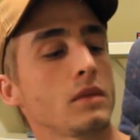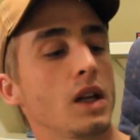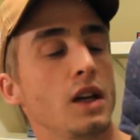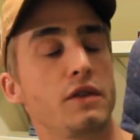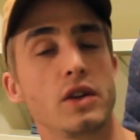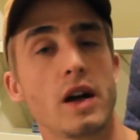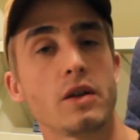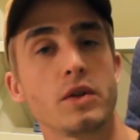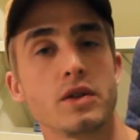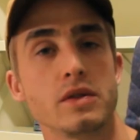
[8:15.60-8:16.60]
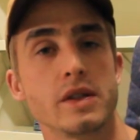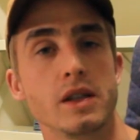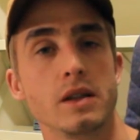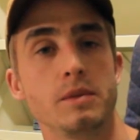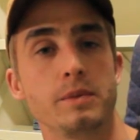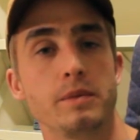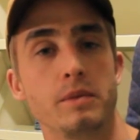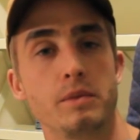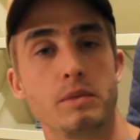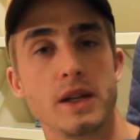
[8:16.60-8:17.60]
If you like what you see,
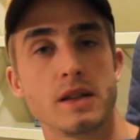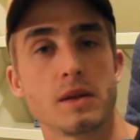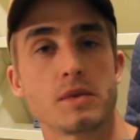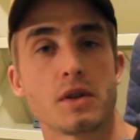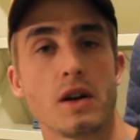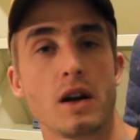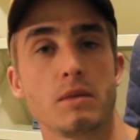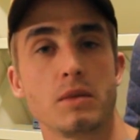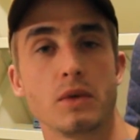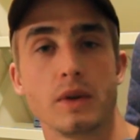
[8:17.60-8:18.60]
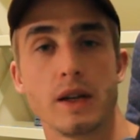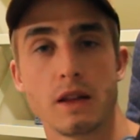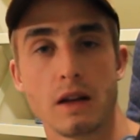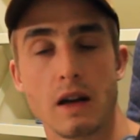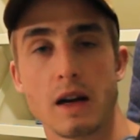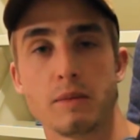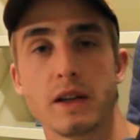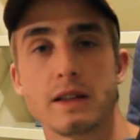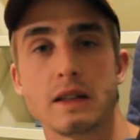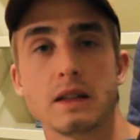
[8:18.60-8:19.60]
please subscribe or hit the like
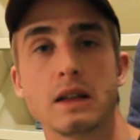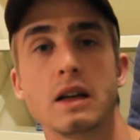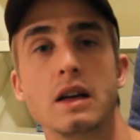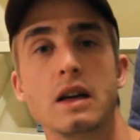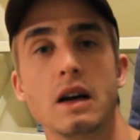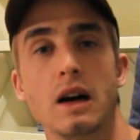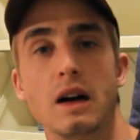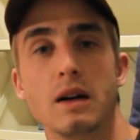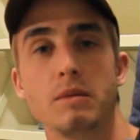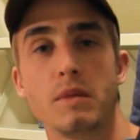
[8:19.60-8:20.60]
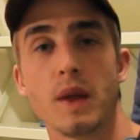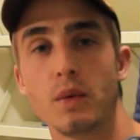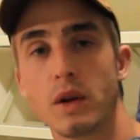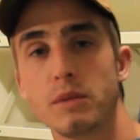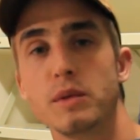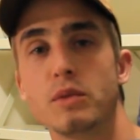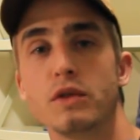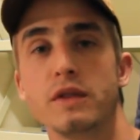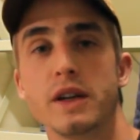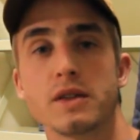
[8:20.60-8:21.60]
button. There will be more
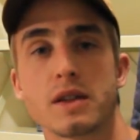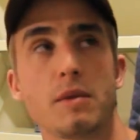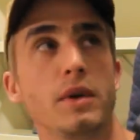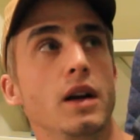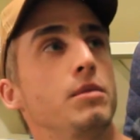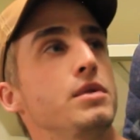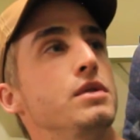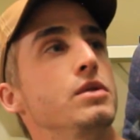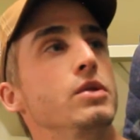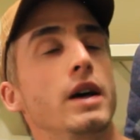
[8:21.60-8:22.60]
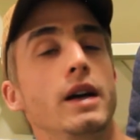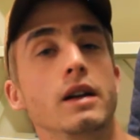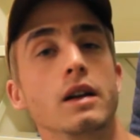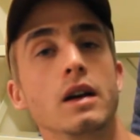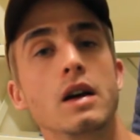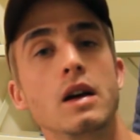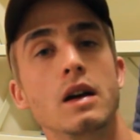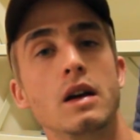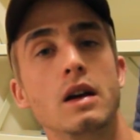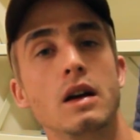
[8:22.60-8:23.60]
videos coming up soon, and
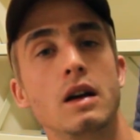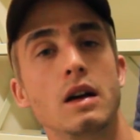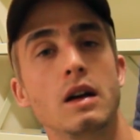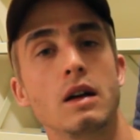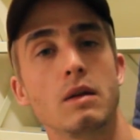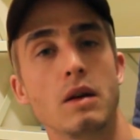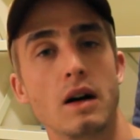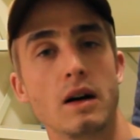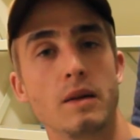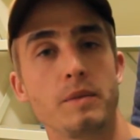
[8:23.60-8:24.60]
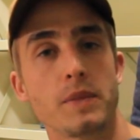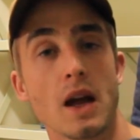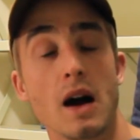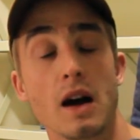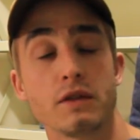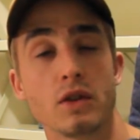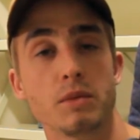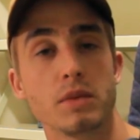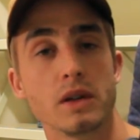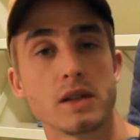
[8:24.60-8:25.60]
I've got a
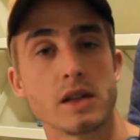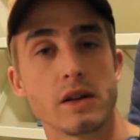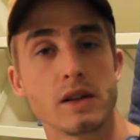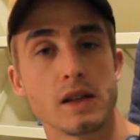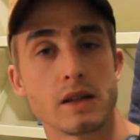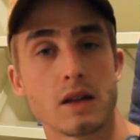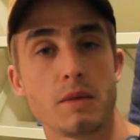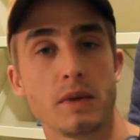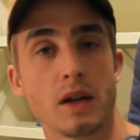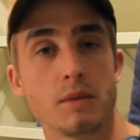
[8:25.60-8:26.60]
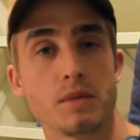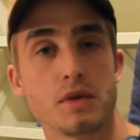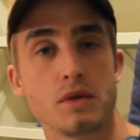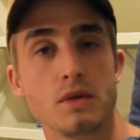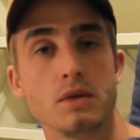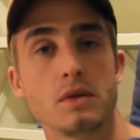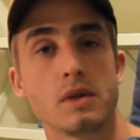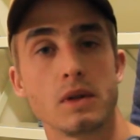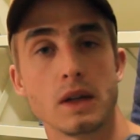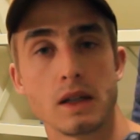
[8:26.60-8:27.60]
build series that's coming up soon.
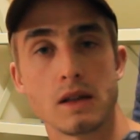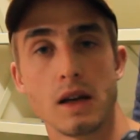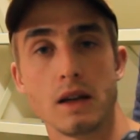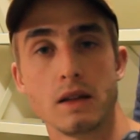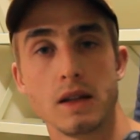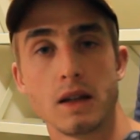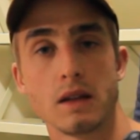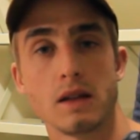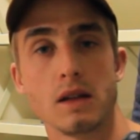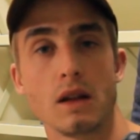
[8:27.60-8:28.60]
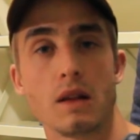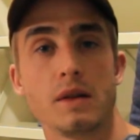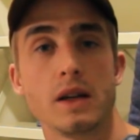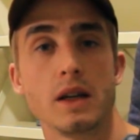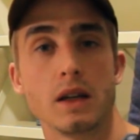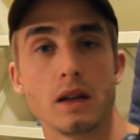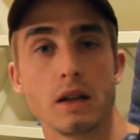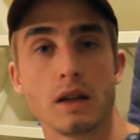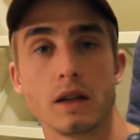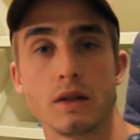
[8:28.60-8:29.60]
It's a Tika T3 in
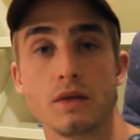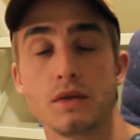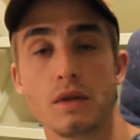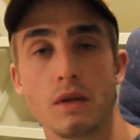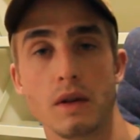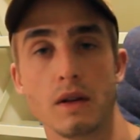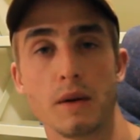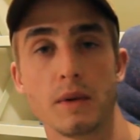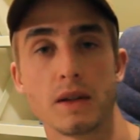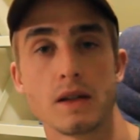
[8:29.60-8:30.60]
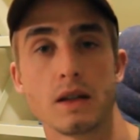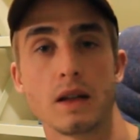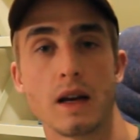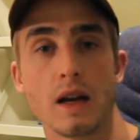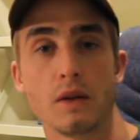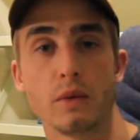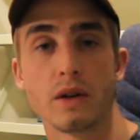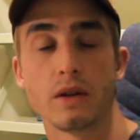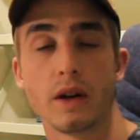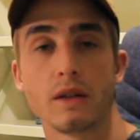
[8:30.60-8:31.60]
a 223 Remington, and we are
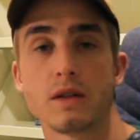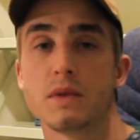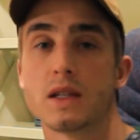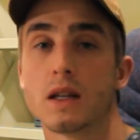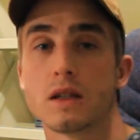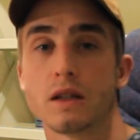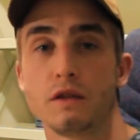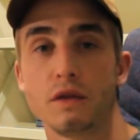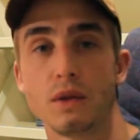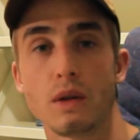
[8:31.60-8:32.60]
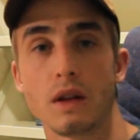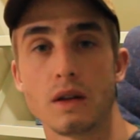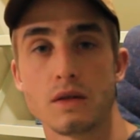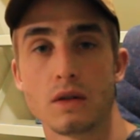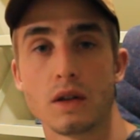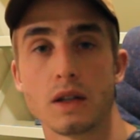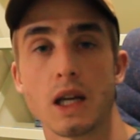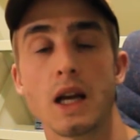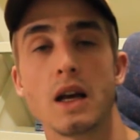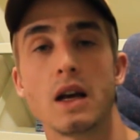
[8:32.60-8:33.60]
going to be changing a few things on it,
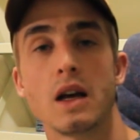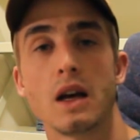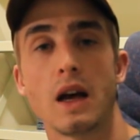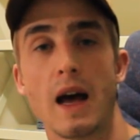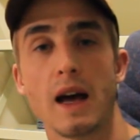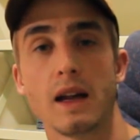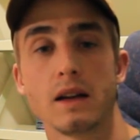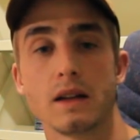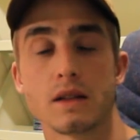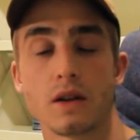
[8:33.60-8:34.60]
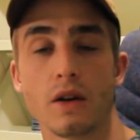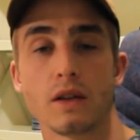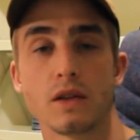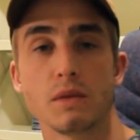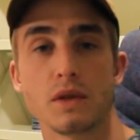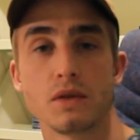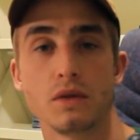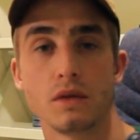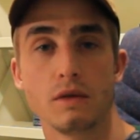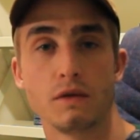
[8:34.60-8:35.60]
and it's going to be
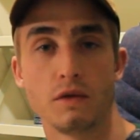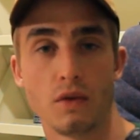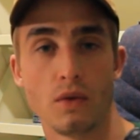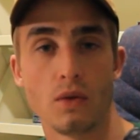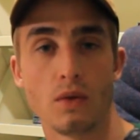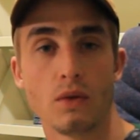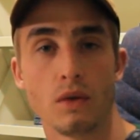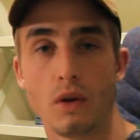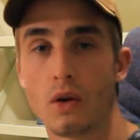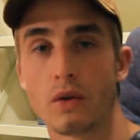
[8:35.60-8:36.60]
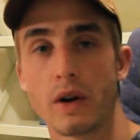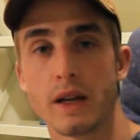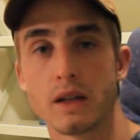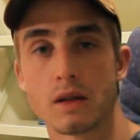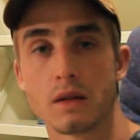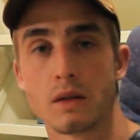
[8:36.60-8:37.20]
suited for long range